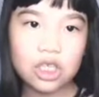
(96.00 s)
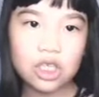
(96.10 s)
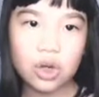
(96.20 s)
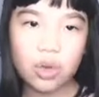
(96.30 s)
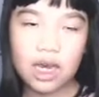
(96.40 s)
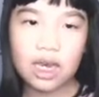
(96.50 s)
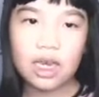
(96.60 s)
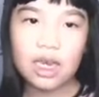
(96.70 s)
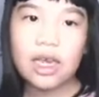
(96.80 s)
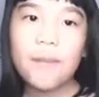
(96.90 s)
to 8.
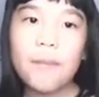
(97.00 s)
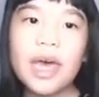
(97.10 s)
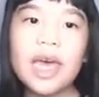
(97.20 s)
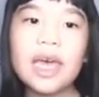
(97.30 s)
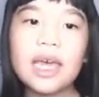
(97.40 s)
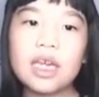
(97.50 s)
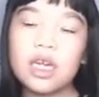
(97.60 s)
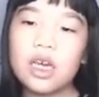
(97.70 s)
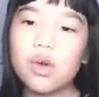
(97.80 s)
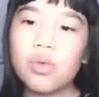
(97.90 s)

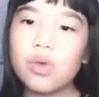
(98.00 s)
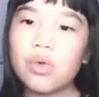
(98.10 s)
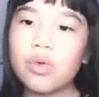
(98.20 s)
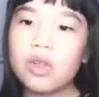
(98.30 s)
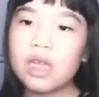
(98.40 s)
Pen, we will